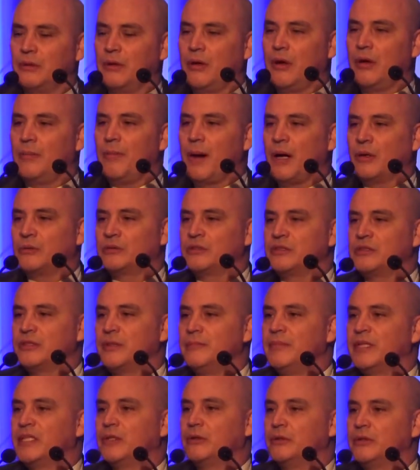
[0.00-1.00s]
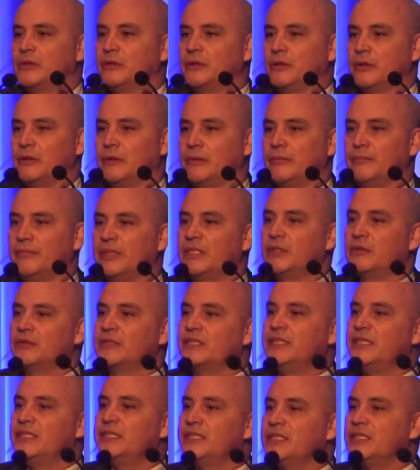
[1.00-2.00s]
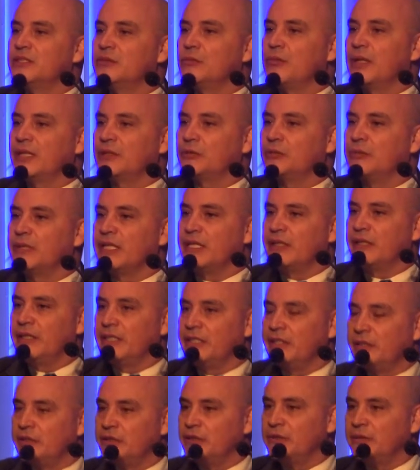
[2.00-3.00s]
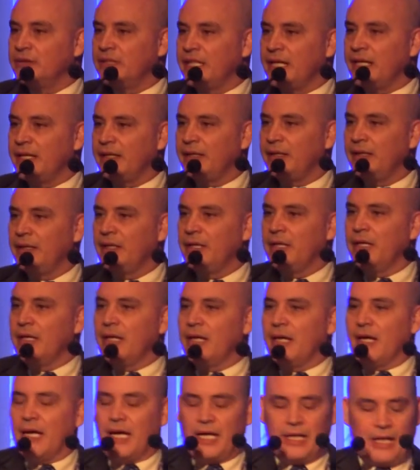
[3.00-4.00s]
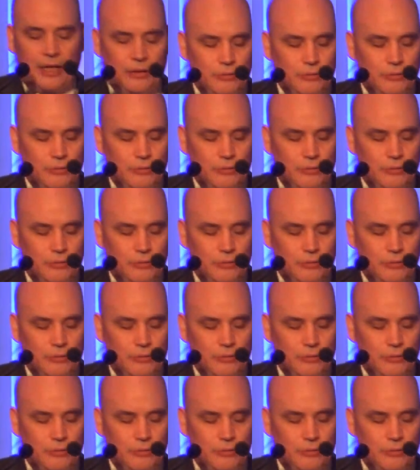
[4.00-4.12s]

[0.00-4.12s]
about semiconductor, because this is what we are here today, and